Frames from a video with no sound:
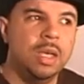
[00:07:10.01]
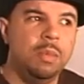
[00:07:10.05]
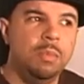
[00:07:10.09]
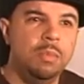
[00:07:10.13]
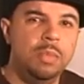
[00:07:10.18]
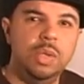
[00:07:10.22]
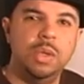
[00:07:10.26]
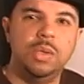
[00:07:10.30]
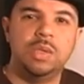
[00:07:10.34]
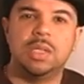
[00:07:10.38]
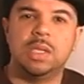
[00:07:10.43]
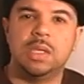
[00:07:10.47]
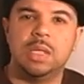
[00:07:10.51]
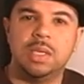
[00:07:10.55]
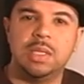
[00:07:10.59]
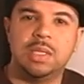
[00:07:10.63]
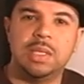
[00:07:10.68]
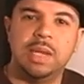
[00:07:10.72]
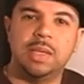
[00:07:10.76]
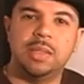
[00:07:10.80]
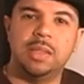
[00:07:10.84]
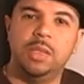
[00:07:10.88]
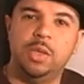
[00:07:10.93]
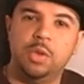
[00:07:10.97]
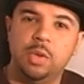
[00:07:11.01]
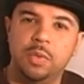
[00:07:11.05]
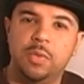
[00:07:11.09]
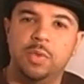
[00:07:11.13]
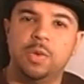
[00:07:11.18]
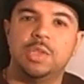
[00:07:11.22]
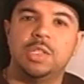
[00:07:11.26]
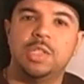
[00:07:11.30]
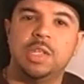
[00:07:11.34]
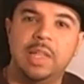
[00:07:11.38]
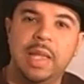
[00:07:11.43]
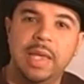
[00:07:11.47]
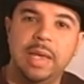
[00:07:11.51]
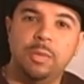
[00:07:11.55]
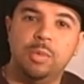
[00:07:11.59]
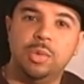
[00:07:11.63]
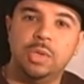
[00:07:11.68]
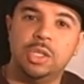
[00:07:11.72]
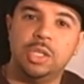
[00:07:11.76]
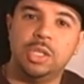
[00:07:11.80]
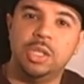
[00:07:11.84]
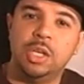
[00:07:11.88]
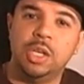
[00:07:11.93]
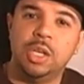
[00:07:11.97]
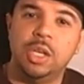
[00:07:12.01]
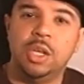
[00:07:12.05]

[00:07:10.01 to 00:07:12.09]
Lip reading: music is like the universal language.